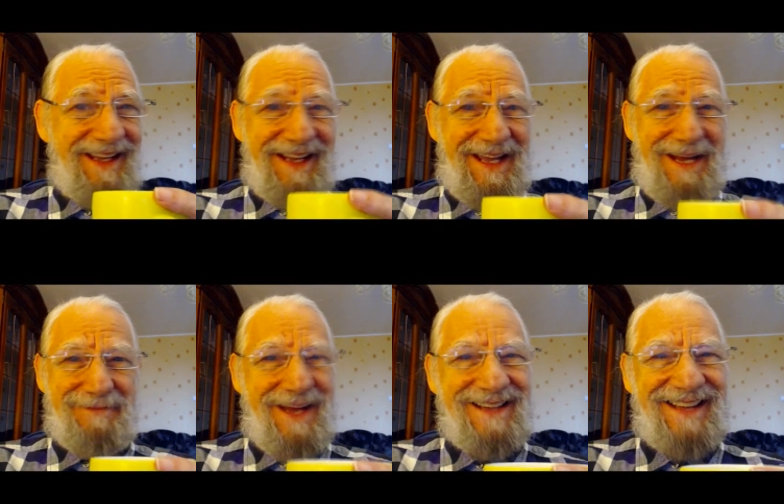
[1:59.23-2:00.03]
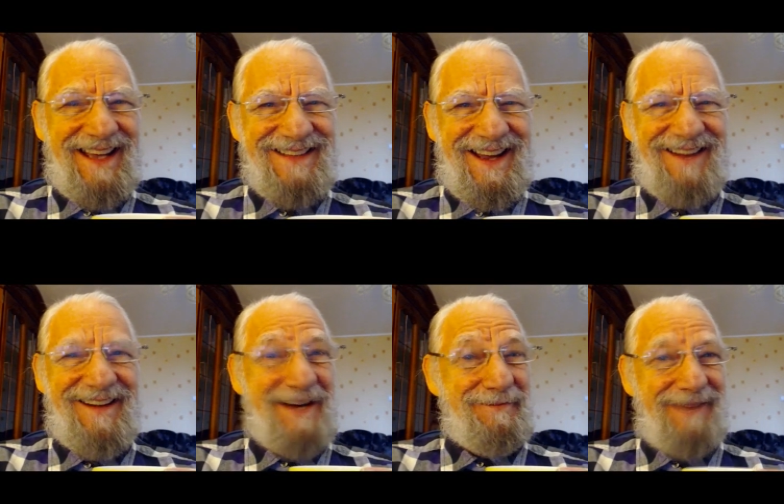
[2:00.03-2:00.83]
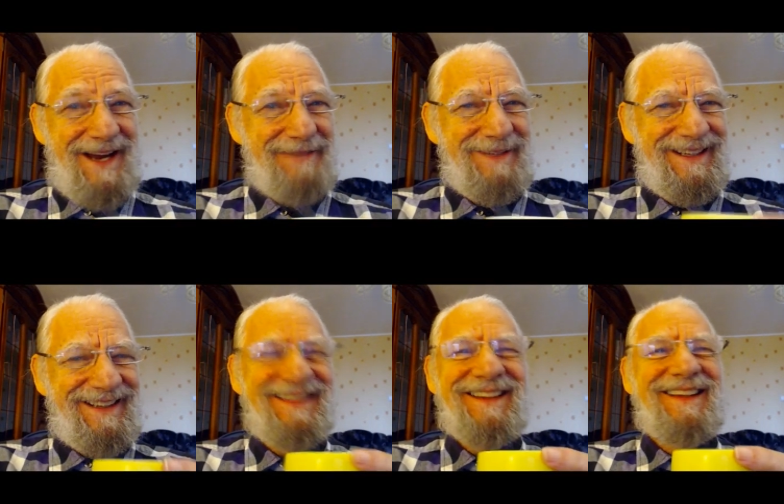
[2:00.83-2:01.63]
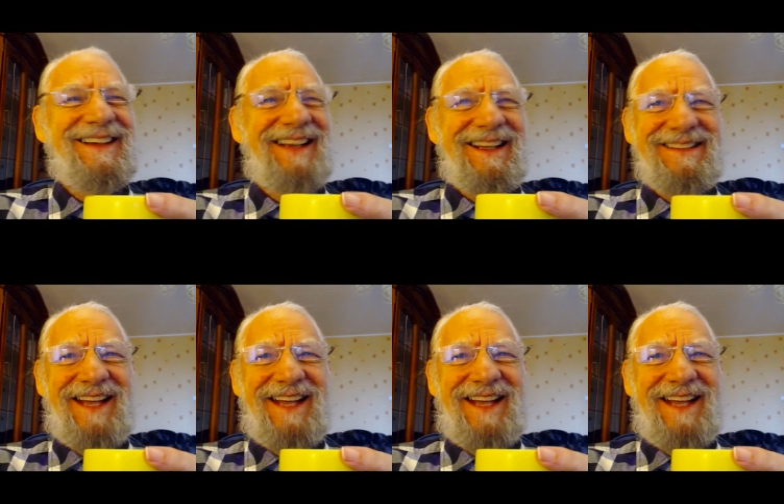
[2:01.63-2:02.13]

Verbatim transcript: and I'm not getting there, I'm rambling, it's